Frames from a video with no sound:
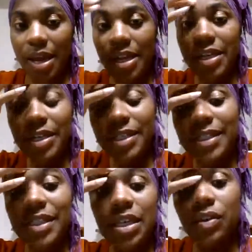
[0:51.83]
a
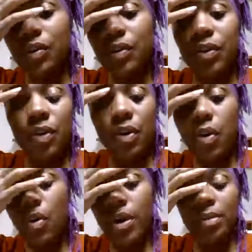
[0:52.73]
good
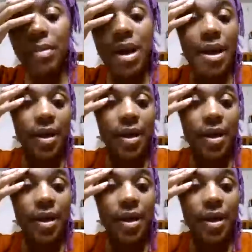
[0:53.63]
signal on